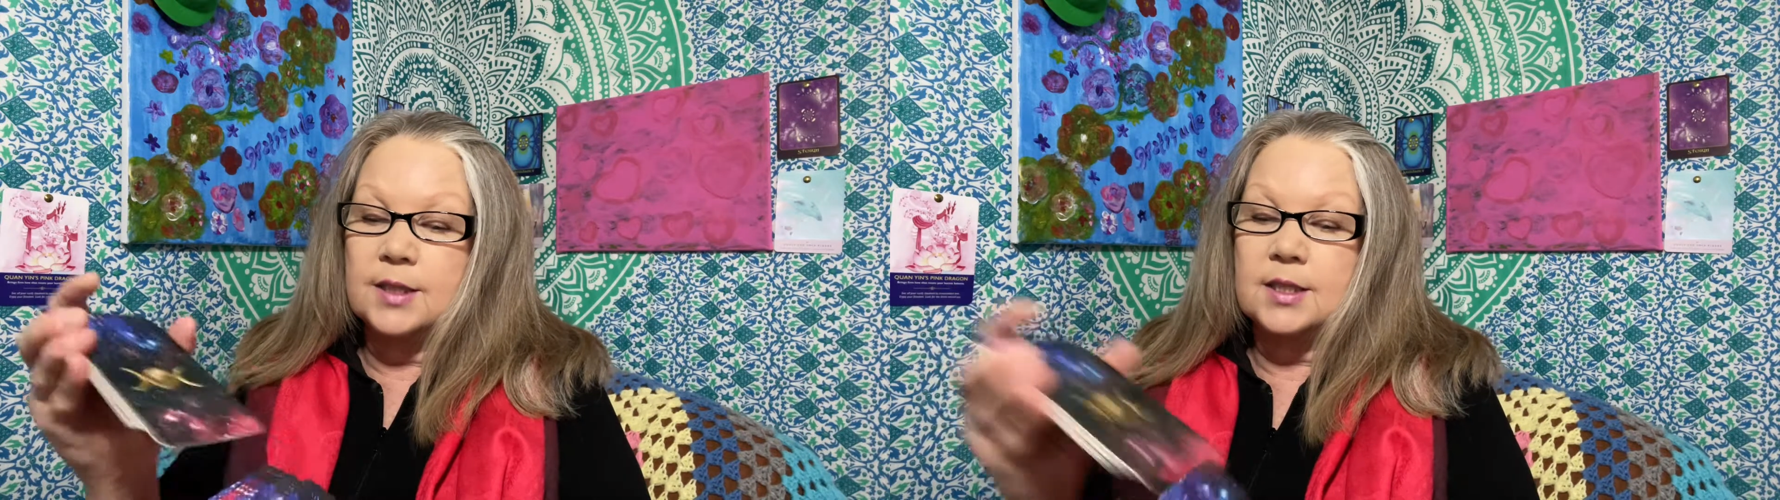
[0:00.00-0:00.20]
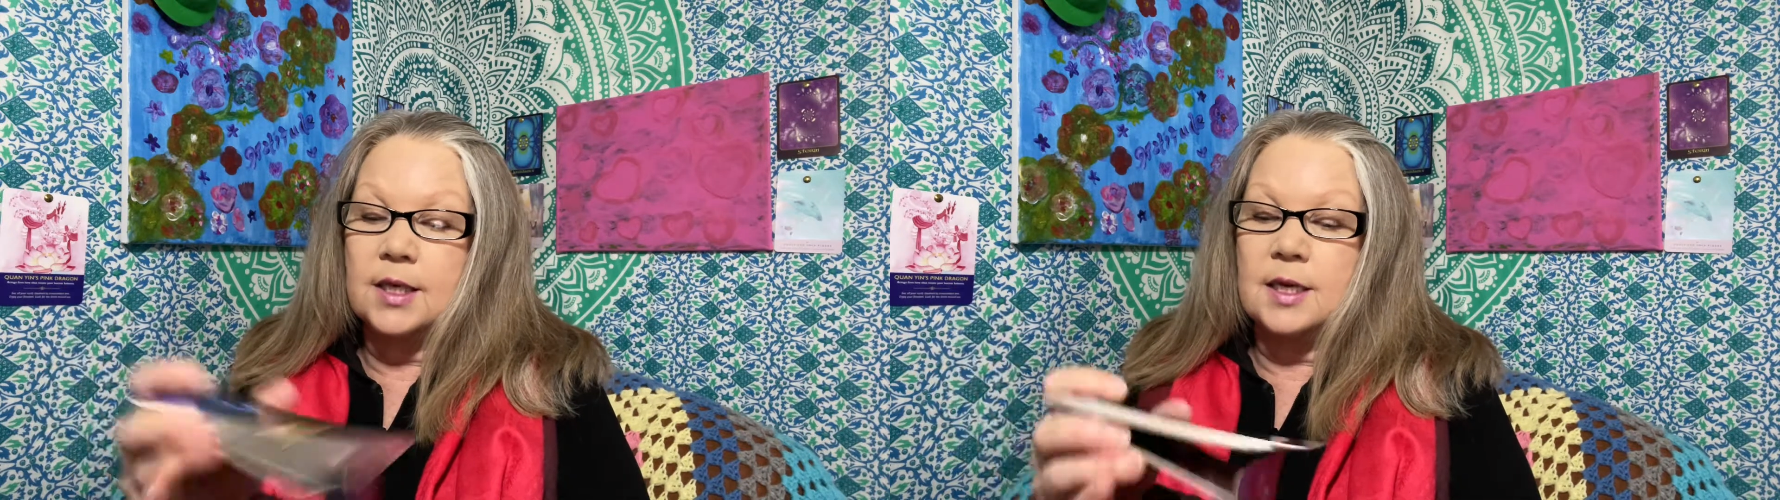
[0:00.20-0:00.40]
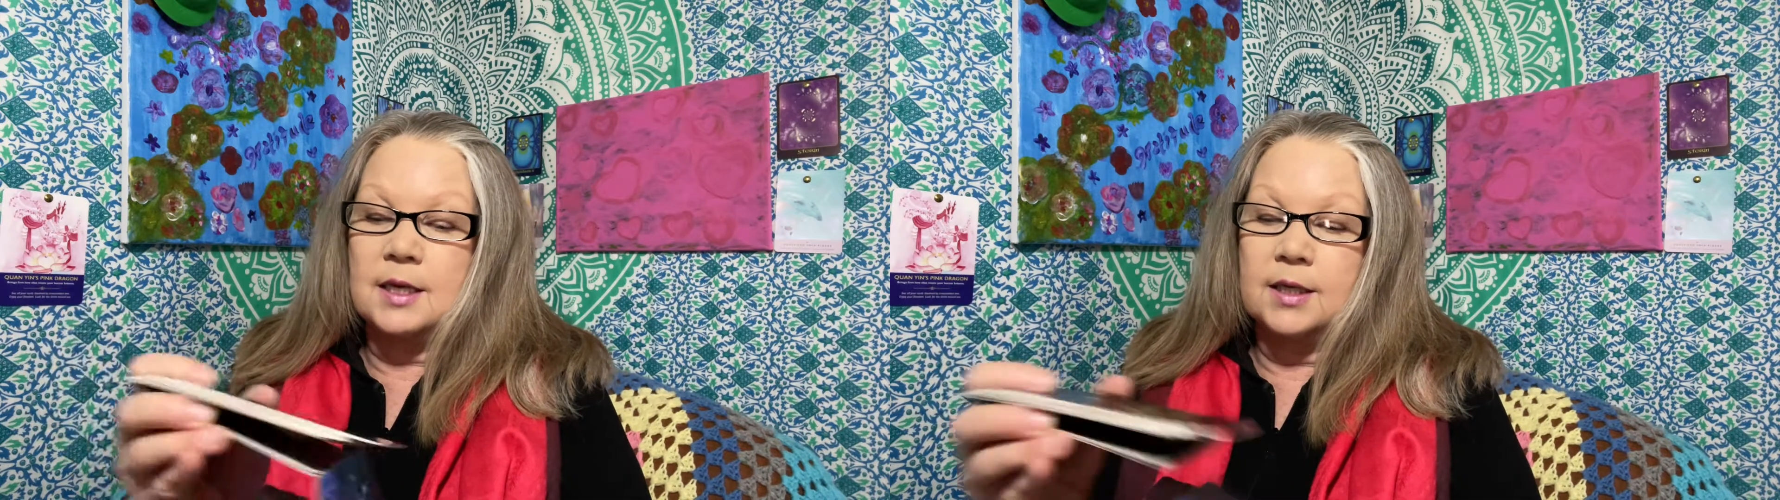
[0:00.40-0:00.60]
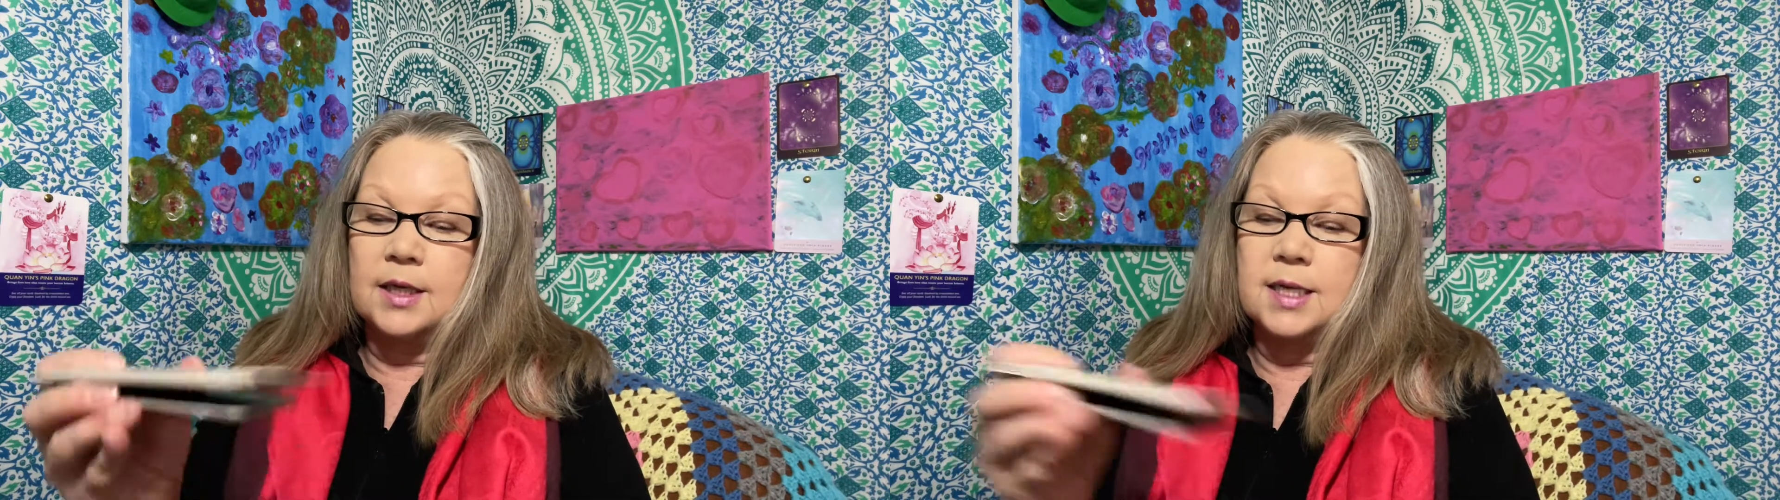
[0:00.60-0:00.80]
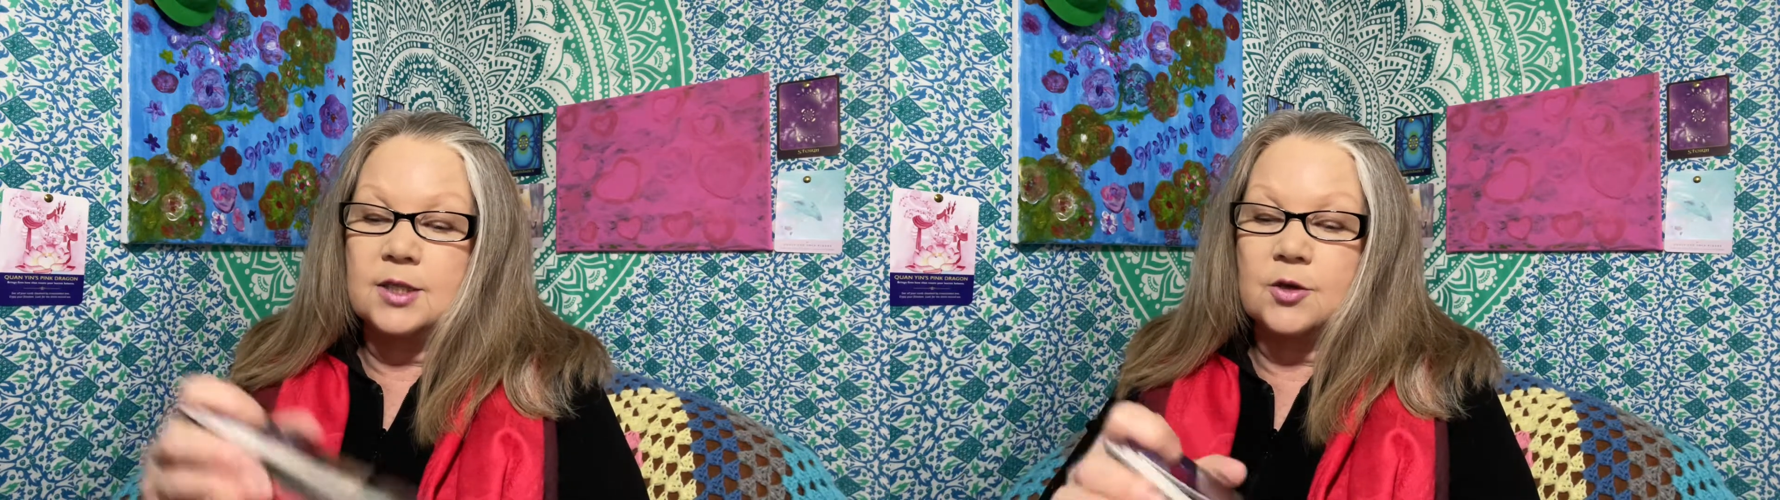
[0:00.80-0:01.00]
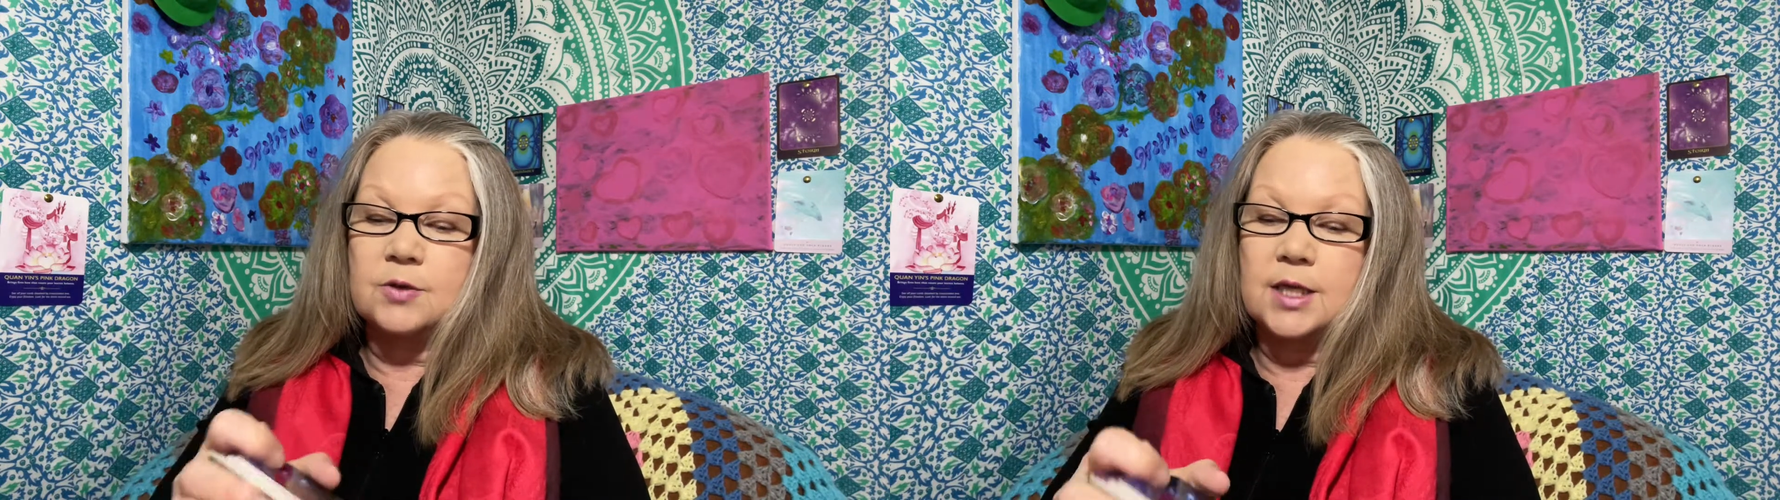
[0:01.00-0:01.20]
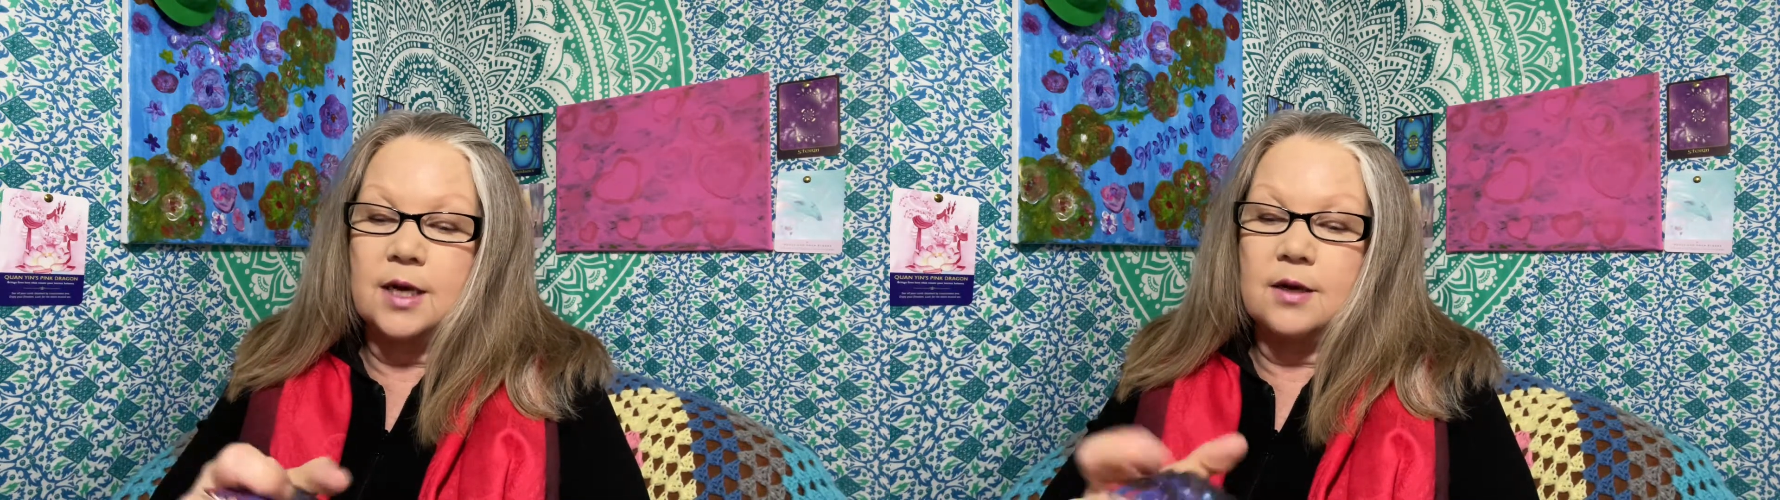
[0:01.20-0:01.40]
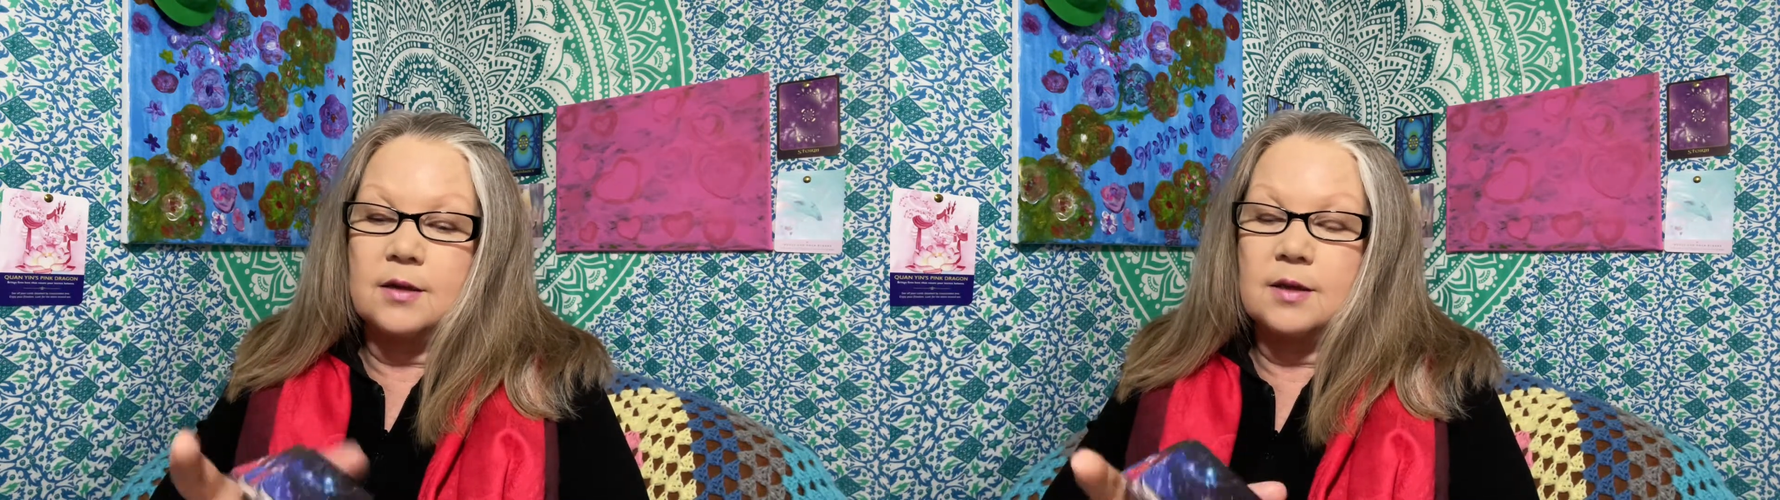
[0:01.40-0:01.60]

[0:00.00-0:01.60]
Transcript: staying in a nice hotel.